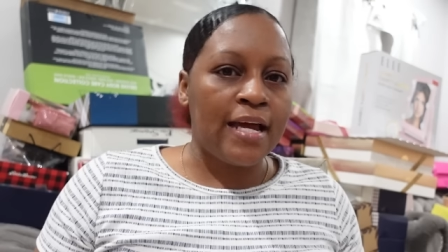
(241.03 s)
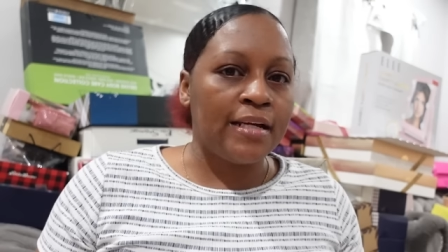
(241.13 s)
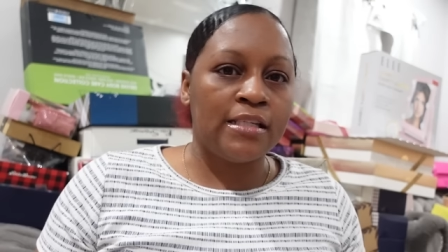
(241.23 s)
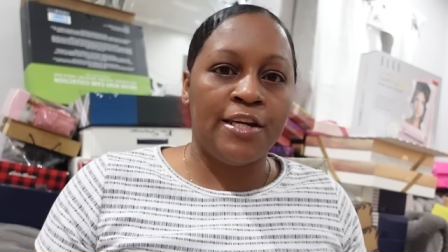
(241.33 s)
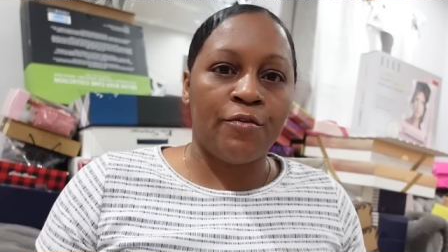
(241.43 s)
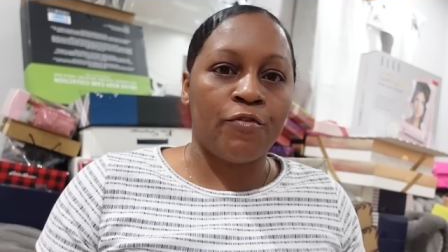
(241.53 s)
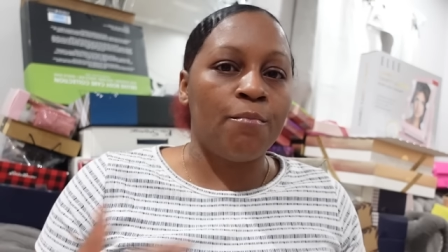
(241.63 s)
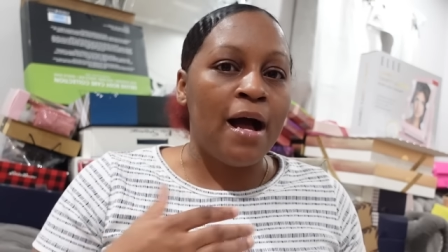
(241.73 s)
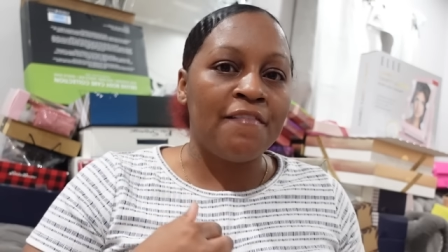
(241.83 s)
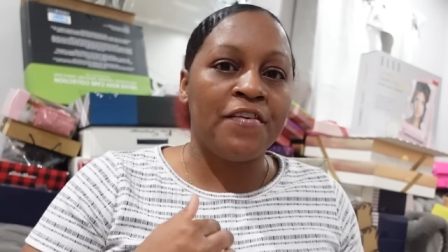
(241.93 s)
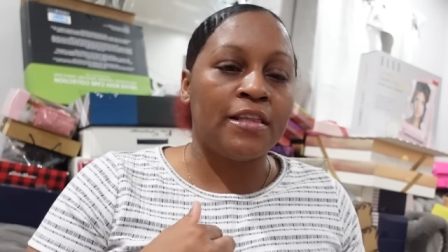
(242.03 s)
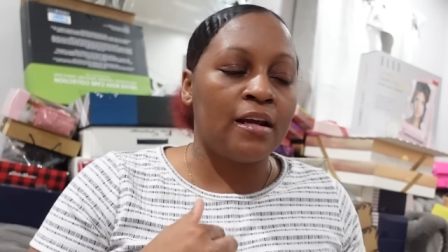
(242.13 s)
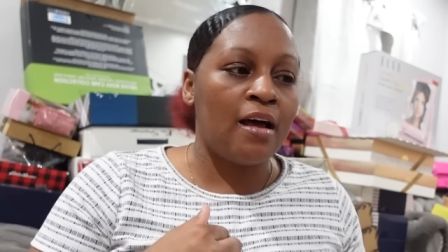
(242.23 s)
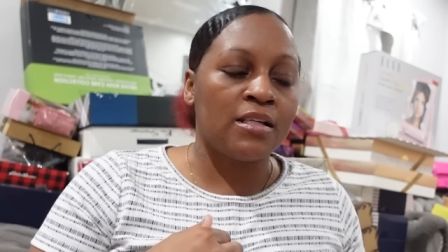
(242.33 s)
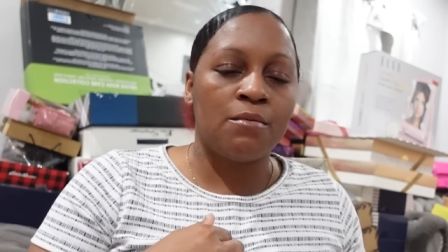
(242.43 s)
state is different. My
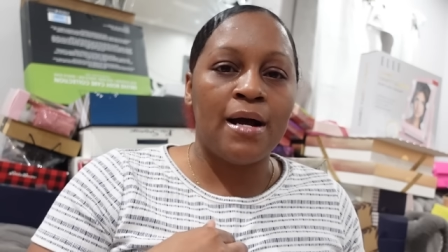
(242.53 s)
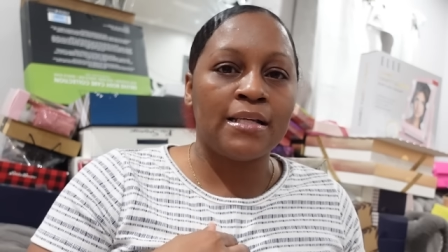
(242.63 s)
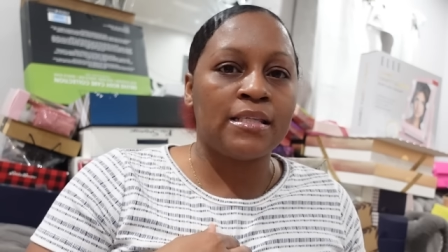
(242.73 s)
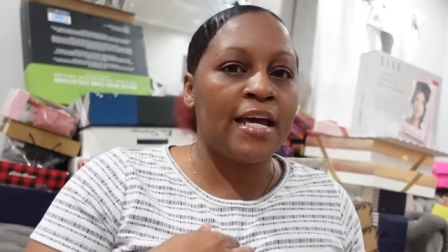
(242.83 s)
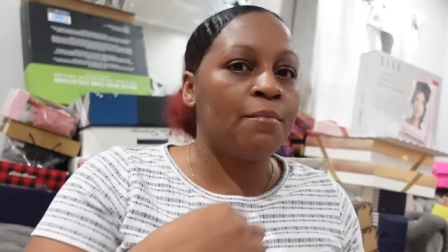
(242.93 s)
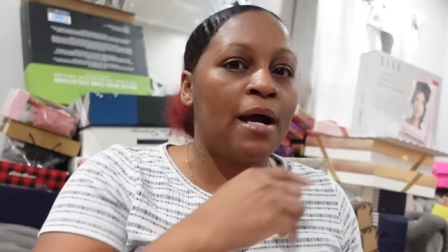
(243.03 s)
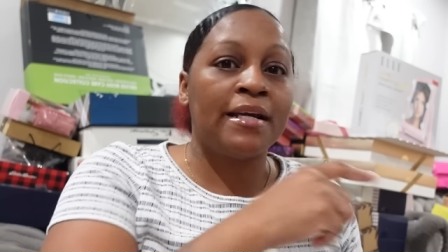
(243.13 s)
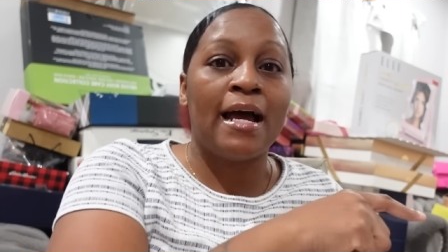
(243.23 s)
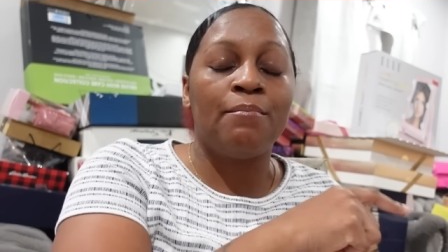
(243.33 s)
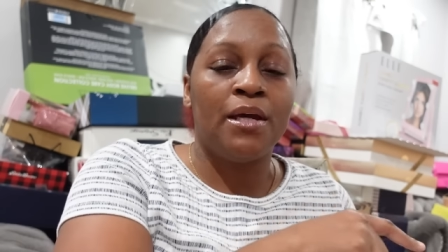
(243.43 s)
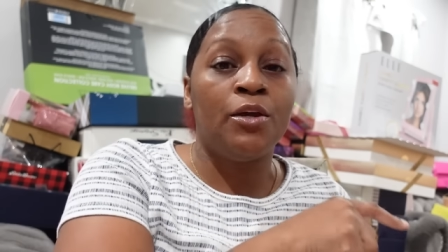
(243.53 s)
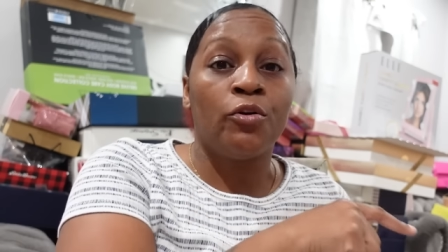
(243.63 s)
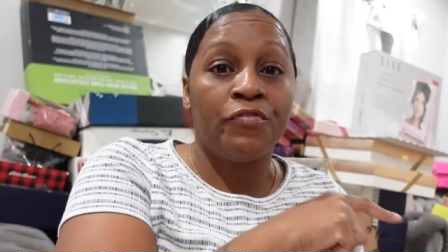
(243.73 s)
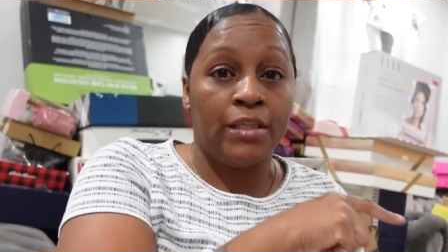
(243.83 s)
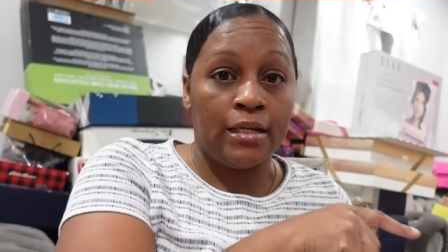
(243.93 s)
$50 in my state might not be
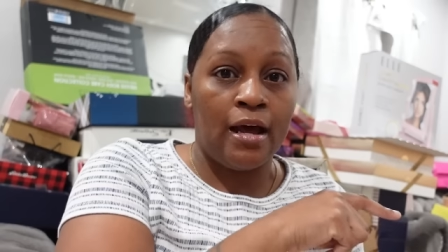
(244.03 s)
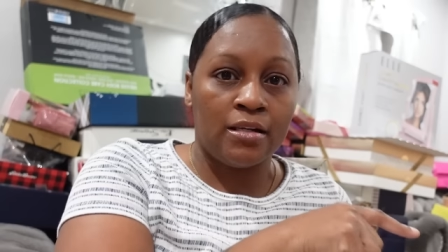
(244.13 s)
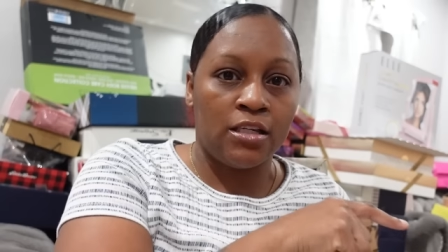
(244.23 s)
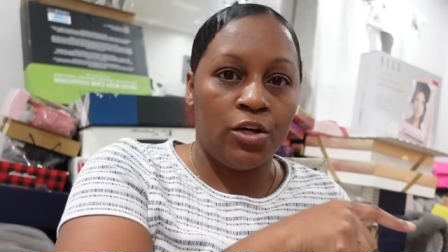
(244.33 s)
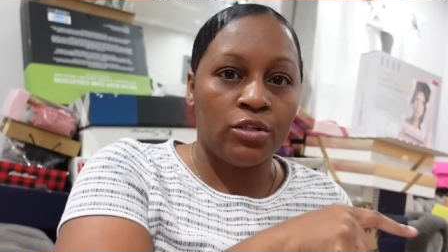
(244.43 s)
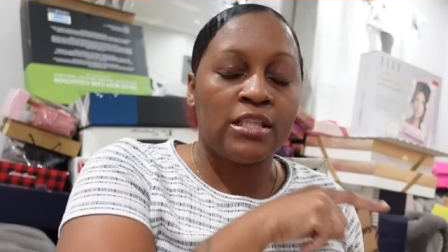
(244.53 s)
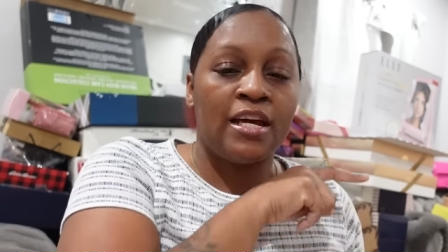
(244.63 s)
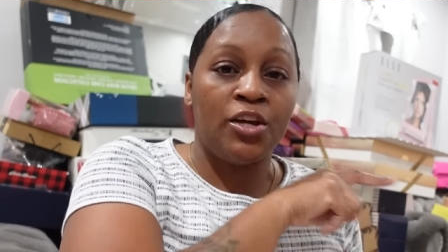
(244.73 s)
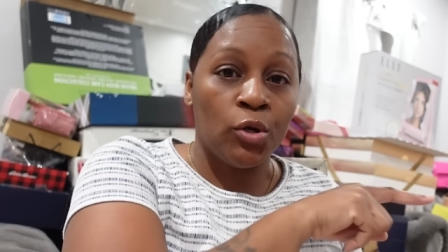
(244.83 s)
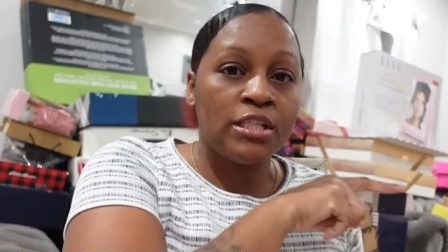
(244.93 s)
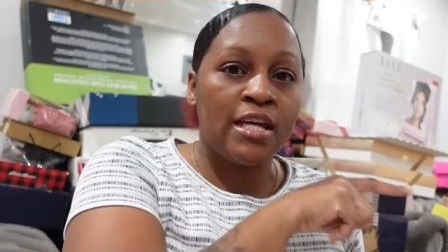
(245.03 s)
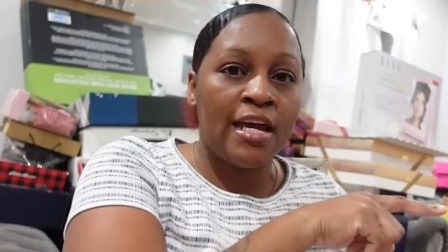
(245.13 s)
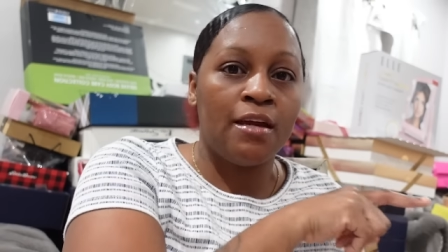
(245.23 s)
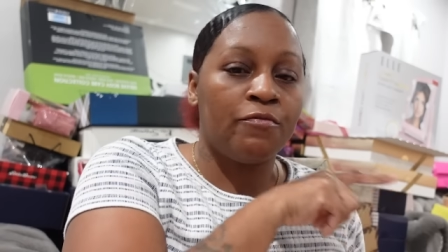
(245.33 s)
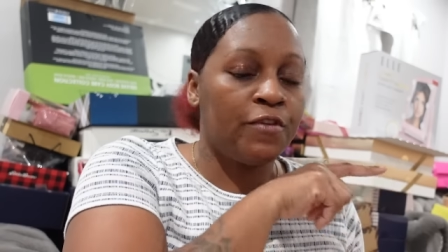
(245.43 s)
your $50 in your state. Your
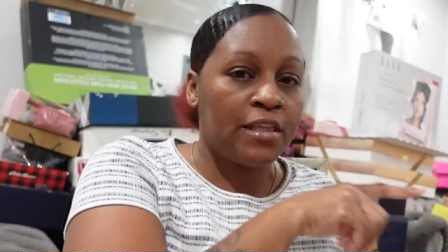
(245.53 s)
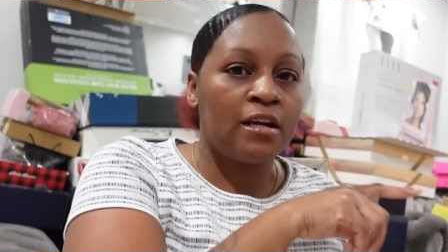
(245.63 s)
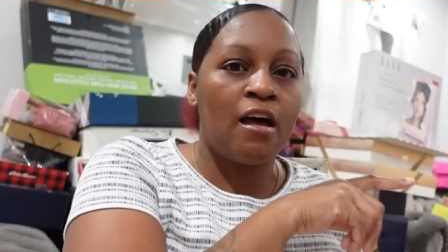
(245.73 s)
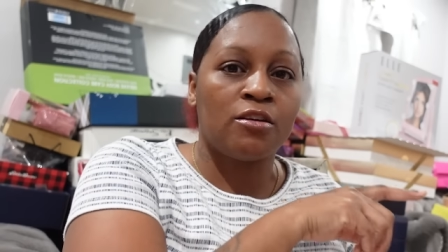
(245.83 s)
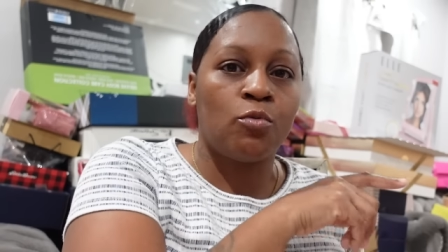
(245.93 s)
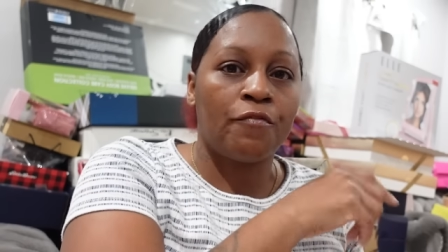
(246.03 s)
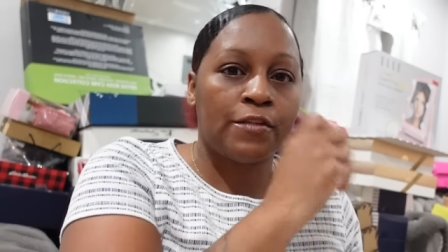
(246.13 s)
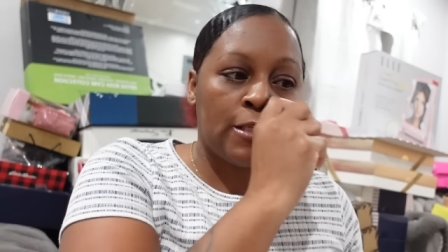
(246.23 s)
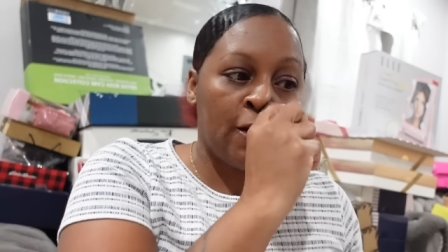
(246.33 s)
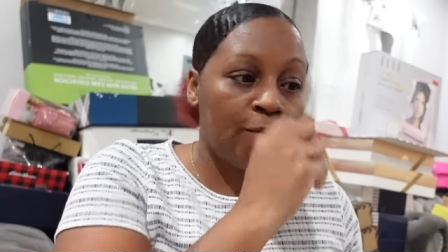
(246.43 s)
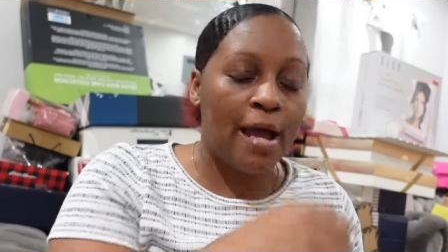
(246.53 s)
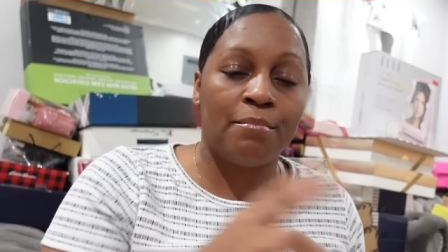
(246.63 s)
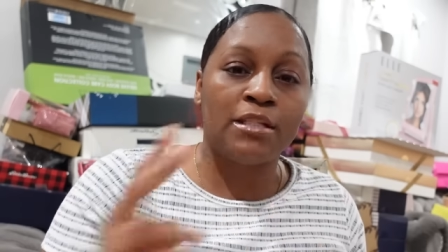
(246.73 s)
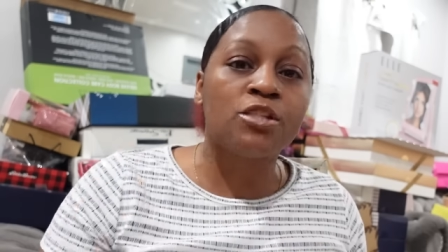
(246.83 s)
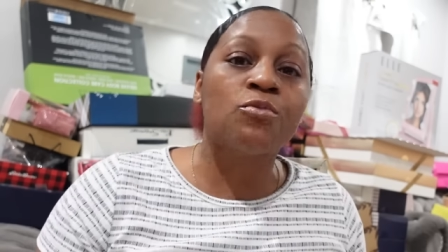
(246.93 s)
state, $50 worth of stuff might
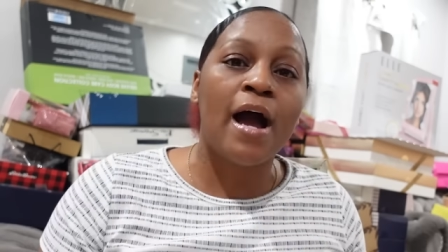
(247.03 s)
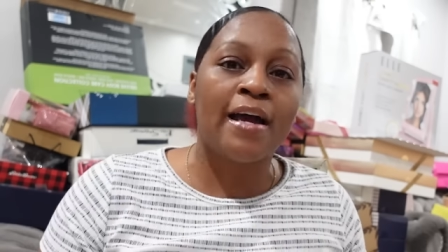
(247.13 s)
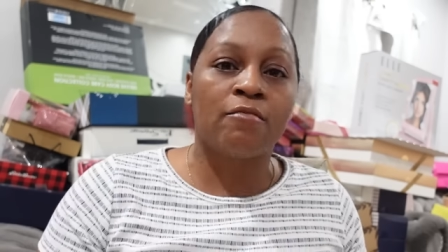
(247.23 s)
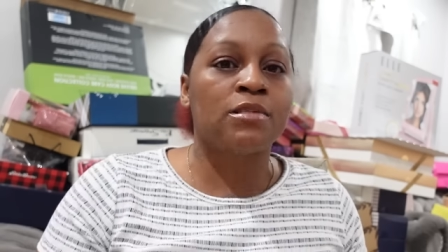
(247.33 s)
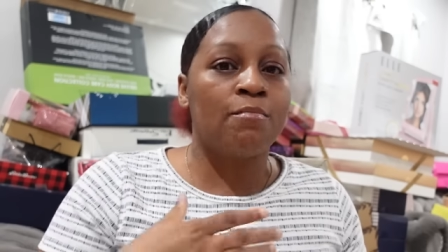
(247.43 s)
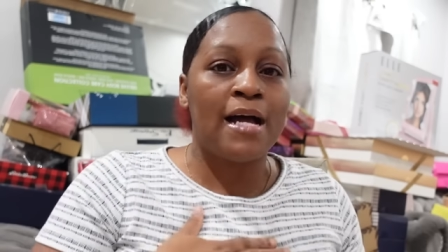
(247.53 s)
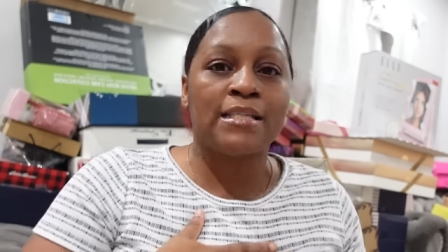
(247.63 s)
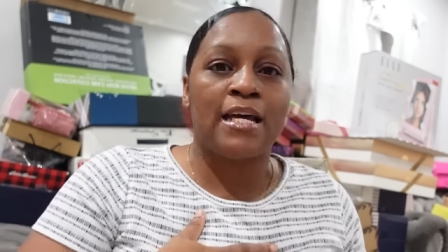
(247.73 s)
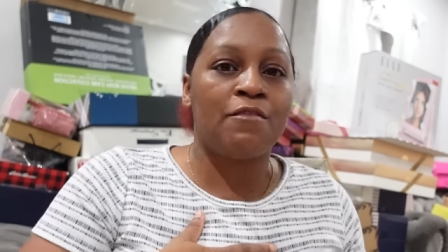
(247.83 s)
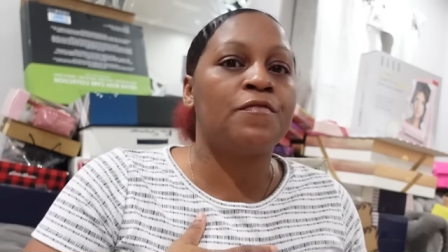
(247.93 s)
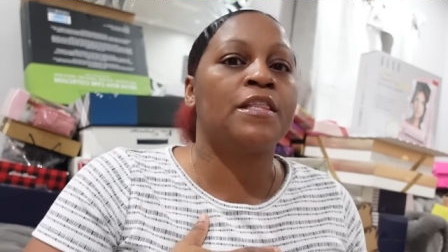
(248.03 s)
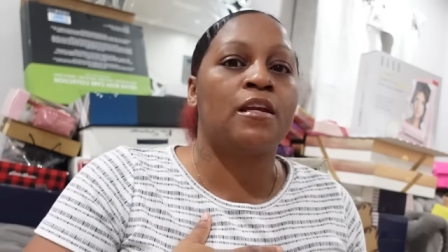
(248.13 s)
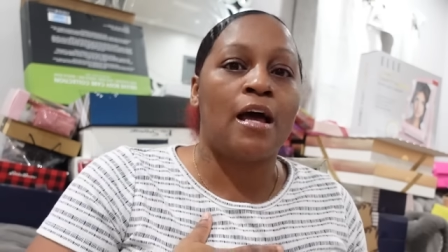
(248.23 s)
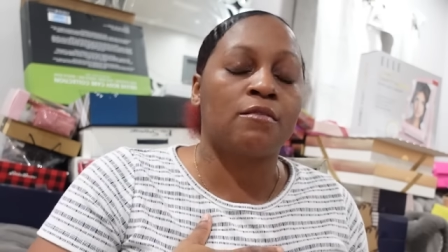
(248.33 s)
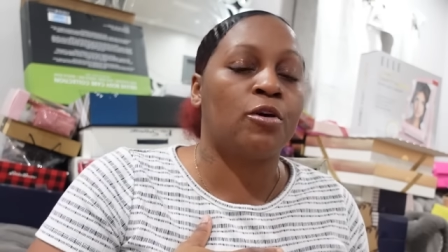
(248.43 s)
be two items. My state,
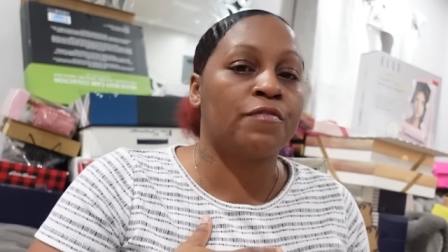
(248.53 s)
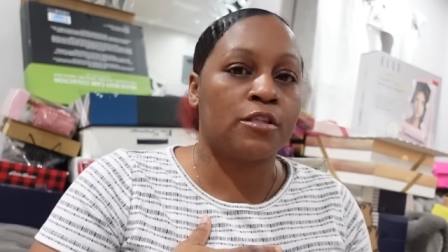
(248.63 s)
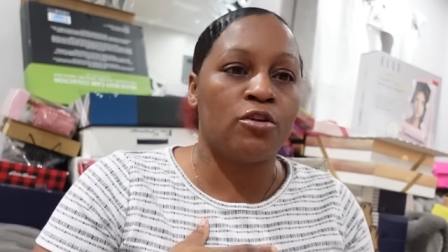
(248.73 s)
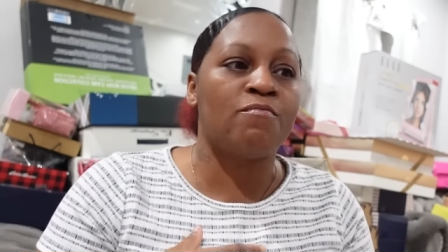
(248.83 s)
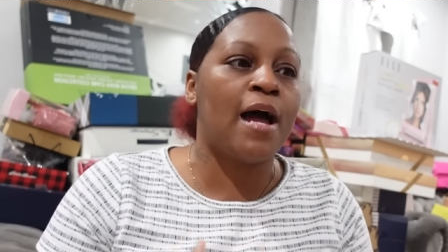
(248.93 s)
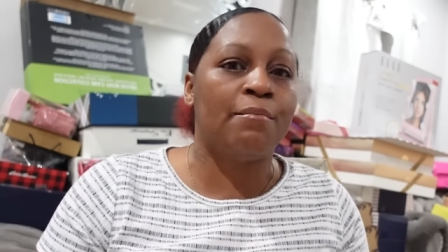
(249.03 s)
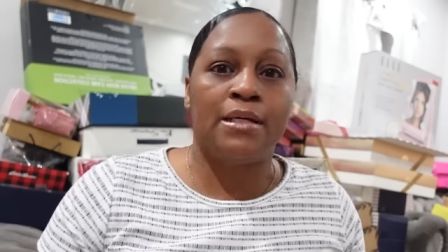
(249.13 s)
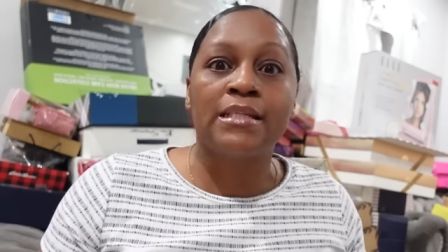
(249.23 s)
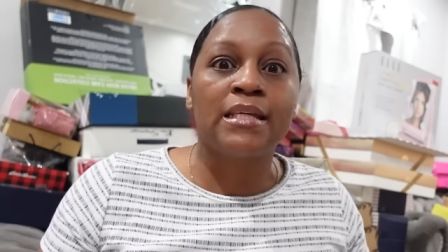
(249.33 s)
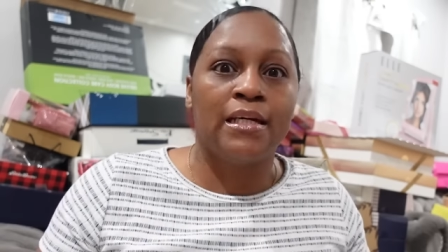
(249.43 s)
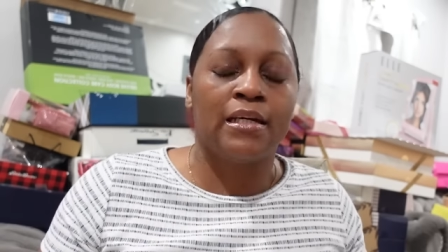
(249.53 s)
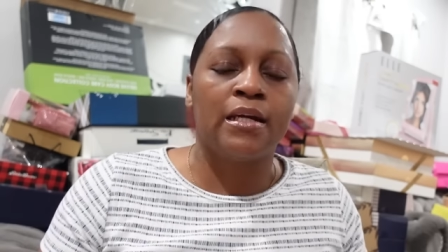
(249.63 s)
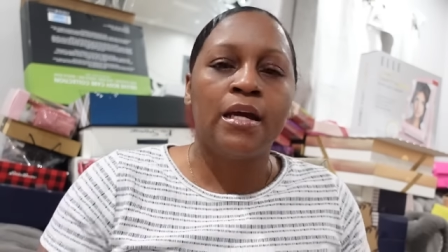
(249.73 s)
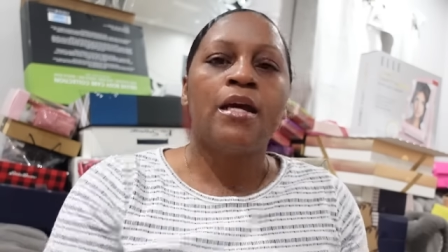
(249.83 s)
$50 worth of stuff might be 10.